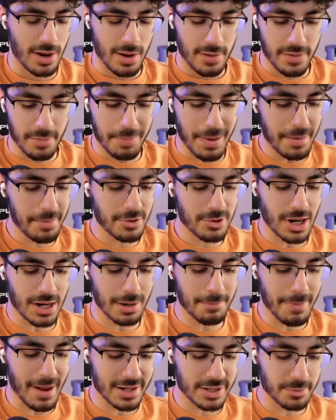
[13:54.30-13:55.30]
The Baby
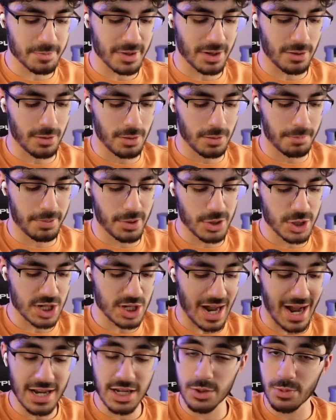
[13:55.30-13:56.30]
Dragon backs up the Golem push.
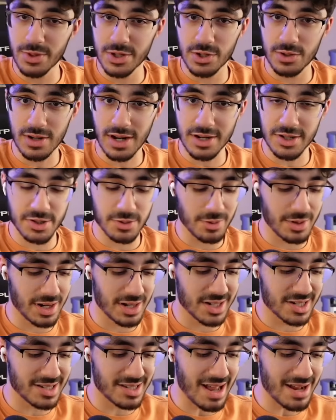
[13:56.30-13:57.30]
Ice Wizard does to an
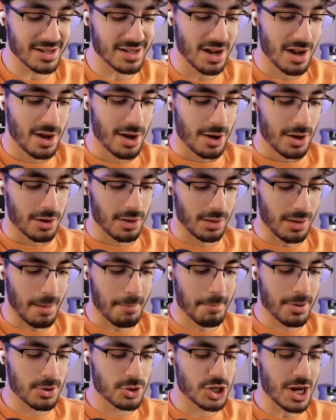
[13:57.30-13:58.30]
extent.
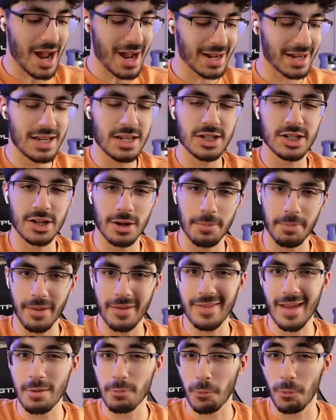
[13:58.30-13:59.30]
Lumberjack, he's going to play
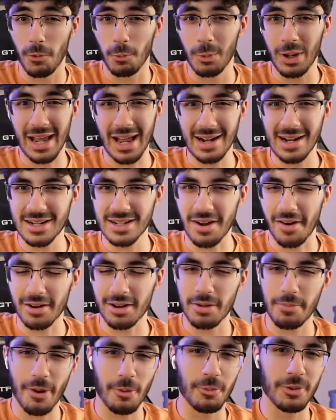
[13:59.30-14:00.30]
that role we kind of
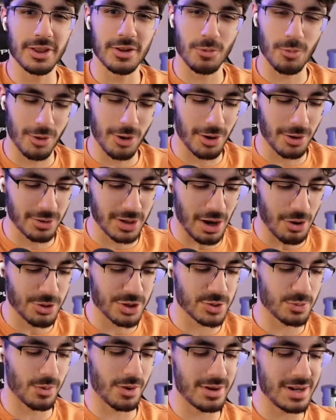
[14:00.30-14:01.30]
talked about with the Royal
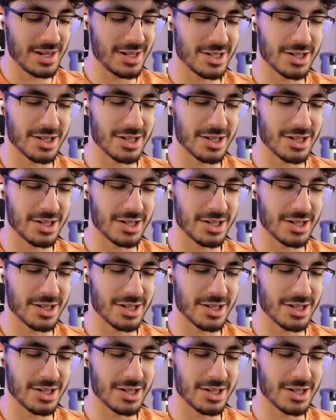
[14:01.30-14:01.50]
Ghost, where he's